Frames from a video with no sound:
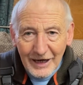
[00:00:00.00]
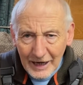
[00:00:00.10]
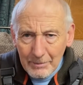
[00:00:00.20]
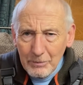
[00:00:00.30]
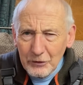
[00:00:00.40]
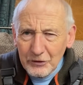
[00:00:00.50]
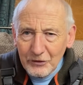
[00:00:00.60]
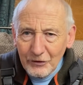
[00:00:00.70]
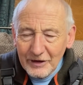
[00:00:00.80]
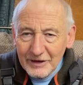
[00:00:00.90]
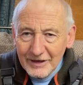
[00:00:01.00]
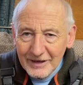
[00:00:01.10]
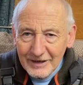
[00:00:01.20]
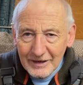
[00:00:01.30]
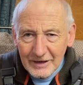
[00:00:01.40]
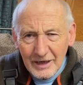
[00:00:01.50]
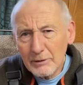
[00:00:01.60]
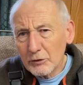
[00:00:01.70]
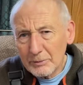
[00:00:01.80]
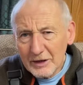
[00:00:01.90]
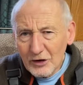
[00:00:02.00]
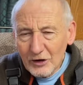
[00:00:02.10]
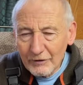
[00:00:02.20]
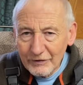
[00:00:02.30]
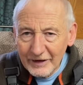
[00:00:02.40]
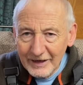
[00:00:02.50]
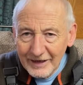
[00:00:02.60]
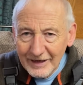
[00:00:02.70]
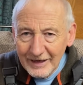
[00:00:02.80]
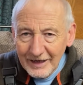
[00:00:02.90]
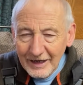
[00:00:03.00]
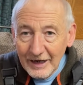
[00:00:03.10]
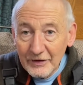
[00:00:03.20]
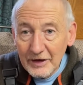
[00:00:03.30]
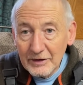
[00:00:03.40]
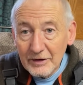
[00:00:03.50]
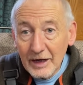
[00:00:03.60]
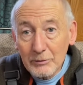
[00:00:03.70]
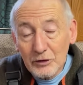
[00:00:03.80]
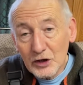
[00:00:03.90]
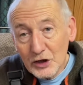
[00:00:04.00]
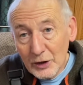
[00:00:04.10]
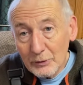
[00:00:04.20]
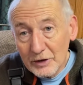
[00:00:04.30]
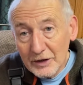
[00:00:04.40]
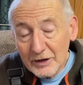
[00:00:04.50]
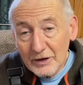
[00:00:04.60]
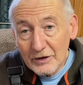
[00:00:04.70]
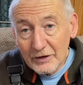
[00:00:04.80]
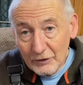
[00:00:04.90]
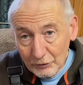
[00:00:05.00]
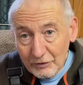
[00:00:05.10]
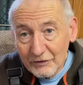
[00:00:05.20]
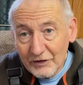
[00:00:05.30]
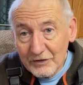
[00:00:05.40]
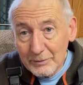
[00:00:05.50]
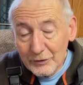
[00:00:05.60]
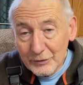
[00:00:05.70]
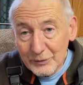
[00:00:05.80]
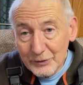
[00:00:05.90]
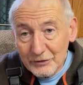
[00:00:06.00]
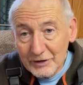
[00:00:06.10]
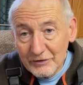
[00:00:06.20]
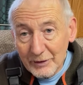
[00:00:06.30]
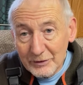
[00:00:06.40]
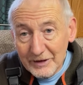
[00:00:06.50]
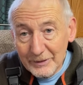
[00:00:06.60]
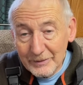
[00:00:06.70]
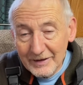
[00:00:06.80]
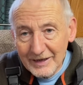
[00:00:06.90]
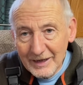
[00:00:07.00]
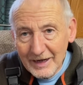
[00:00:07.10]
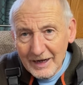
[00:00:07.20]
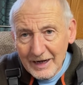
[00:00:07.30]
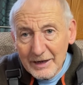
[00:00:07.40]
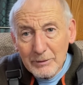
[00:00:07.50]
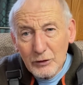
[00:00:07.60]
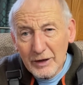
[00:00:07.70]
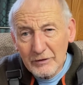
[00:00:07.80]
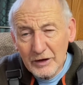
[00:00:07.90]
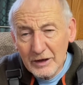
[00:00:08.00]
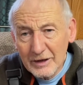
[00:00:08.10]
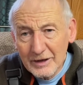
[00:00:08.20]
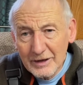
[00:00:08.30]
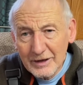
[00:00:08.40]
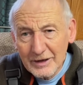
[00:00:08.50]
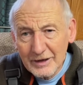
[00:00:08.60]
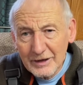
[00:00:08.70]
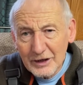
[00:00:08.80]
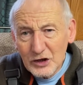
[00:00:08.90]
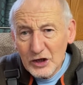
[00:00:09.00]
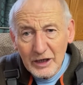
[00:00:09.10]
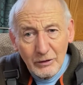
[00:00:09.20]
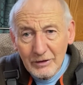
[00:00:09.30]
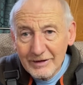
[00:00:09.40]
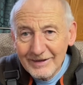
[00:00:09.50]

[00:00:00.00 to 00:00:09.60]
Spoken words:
I'm monitoring. I'm going to make a coffee, and then I'm going to show you 150 mils of water in a photo, and I'm going to have a chill.